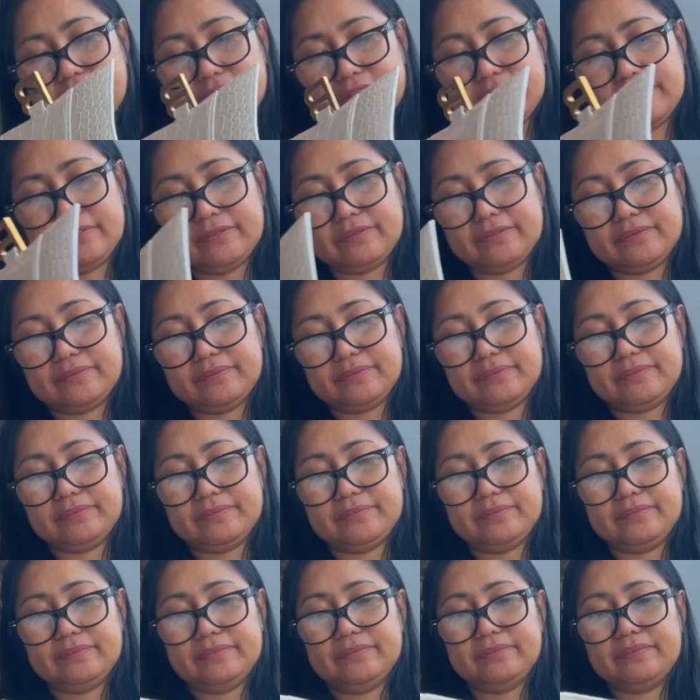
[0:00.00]

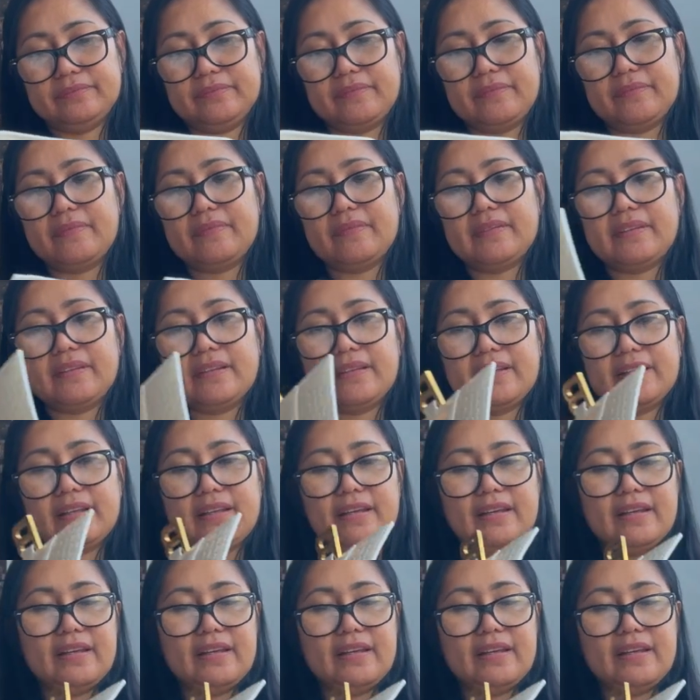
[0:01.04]
[no speech]